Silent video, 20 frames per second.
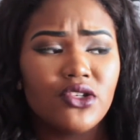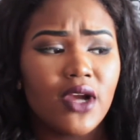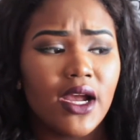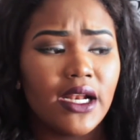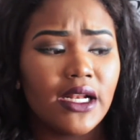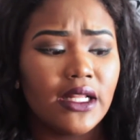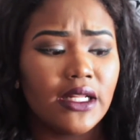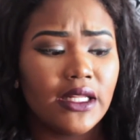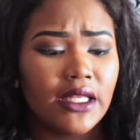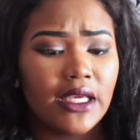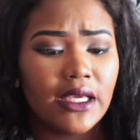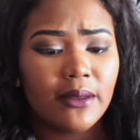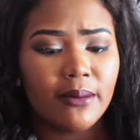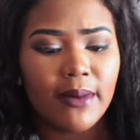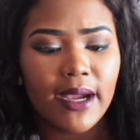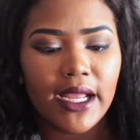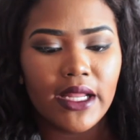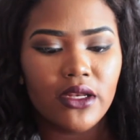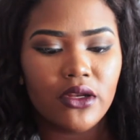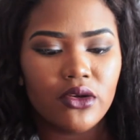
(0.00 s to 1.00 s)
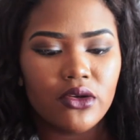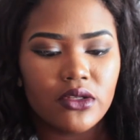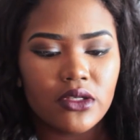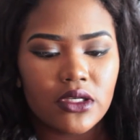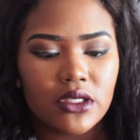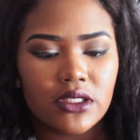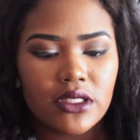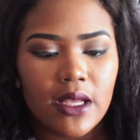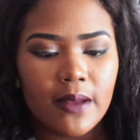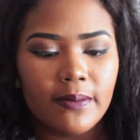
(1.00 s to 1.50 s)
trying to leak my nudes
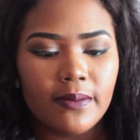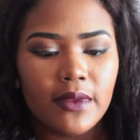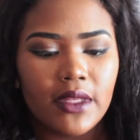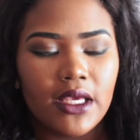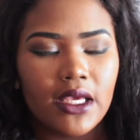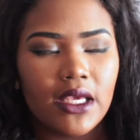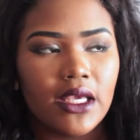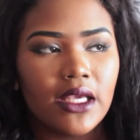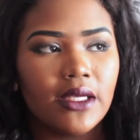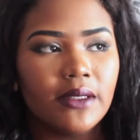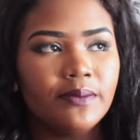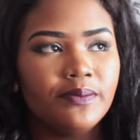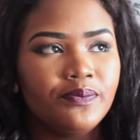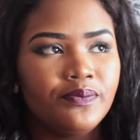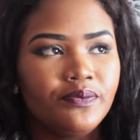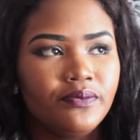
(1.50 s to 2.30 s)
or something,